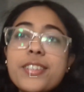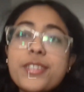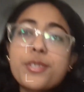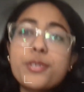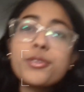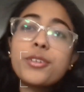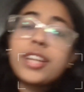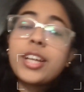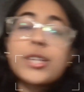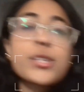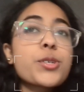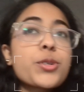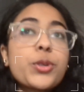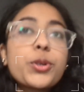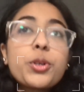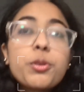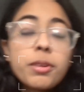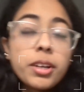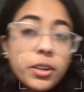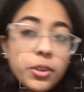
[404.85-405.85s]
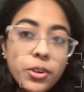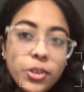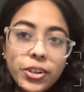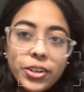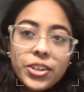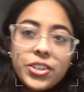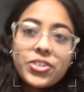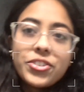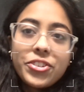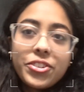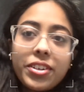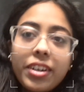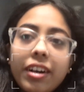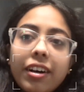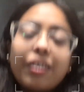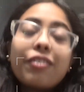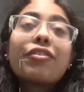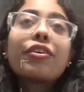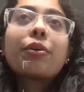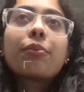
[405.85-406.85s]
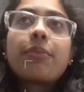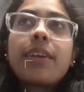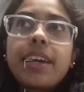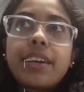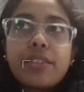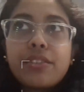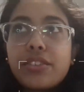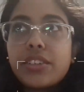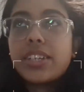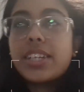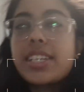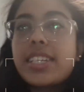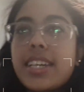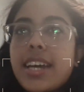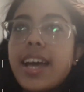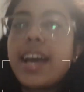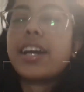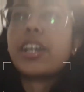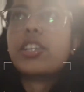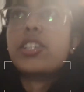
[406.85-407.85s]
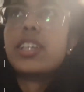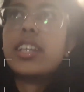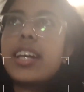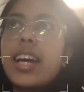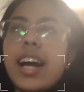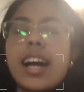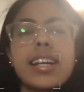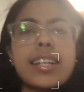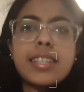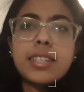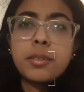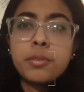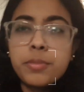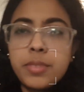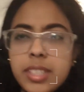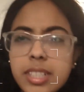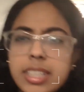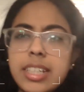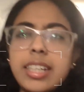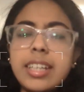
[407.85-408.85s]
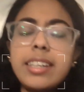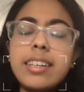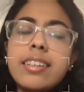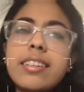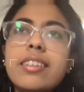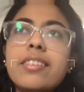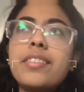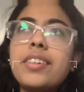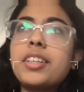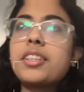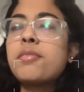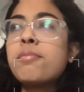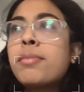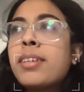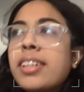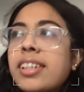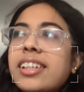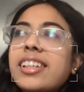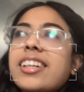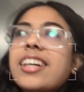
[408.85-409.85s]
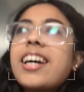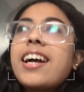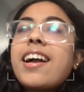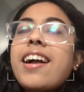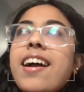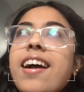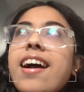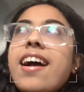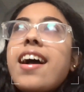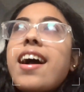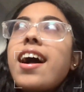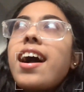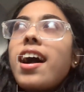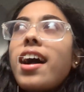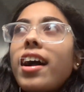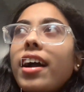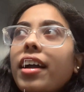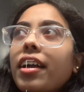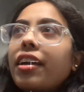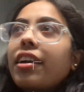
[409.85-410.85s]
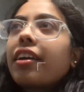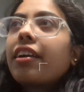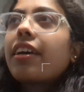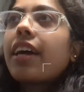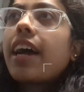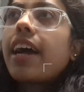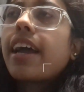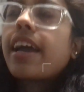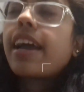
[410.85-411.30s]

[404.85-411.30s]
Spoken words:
So let's go to my college. For breakfast, I actually had some cereal with milk, and I